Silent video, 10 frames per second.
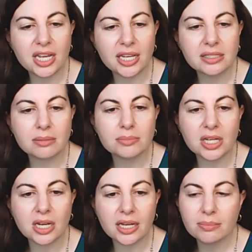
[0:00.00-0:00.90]
take some
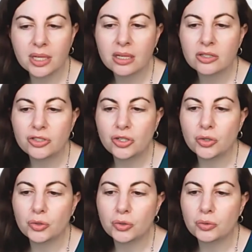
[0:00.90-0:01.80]
time
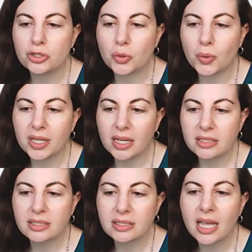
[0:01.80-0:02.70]
to join
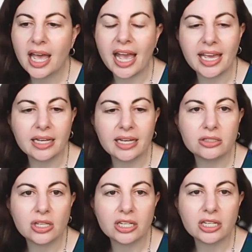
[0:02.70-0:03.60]
us
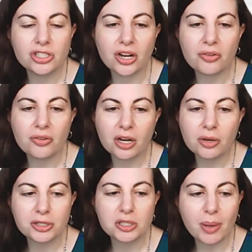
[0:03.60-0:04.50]
and uh, share their
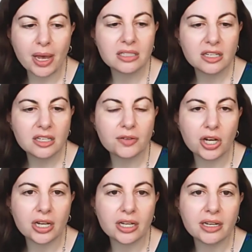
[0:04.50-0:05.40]
perspective
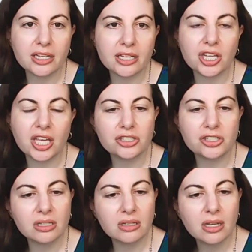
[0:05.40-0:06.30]
on
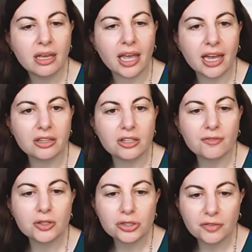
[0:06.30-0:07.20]
education and the
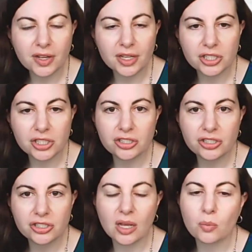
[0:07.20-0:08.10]
future of
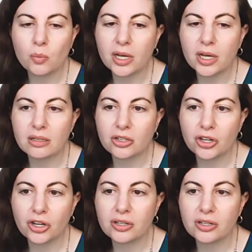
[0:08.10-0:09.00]
education and what
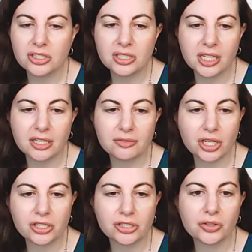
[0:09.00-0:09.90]
current legislative
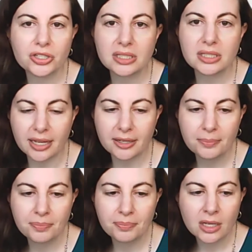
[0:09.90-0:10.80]
structure looks like.
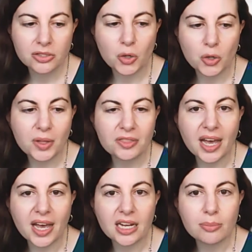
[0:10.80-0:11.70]
So with
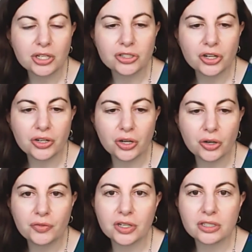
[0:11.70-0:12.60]
that, I'm gonna turn it
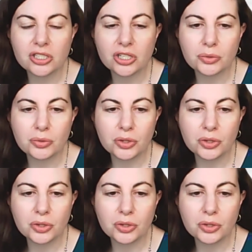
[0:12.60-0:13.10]
over to